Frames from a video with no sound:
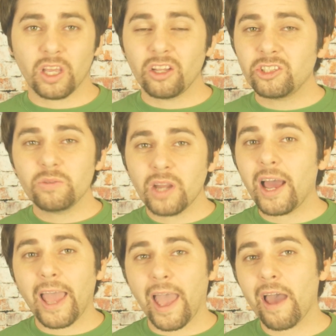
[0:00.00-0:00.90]
do
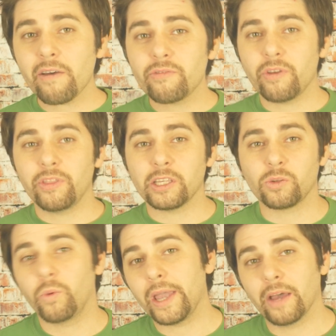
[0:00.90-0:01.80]
not have this
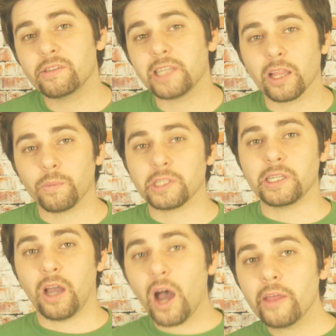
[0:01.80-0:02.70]
weight of
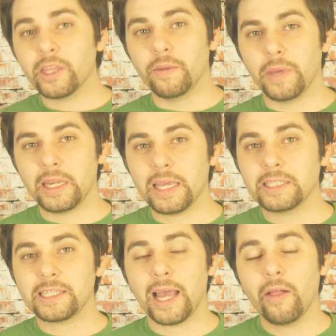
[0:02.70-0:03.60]
celibacy on them, and
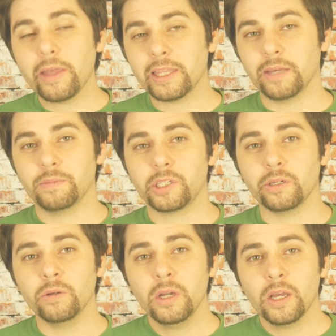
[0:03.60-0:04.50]
he's telling them to